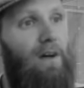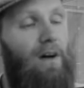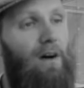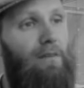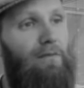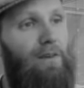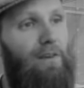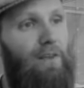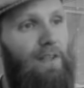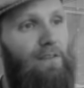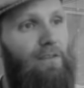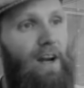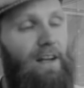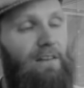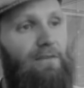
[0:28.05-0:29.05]
of an
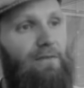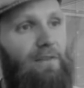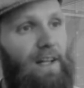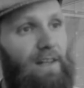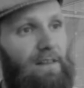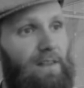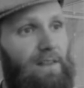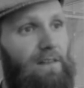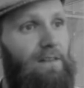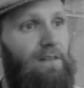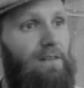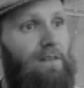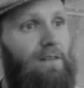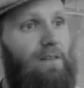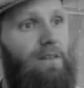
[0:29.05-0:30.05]
interactive
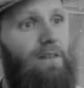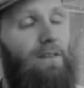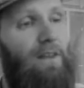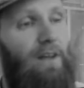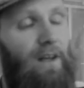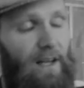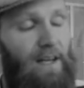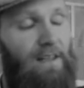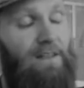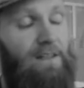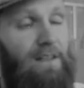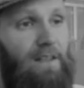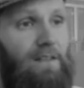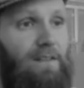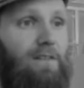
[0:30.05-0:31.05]
light
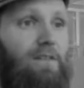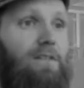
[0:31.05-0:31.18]
installation.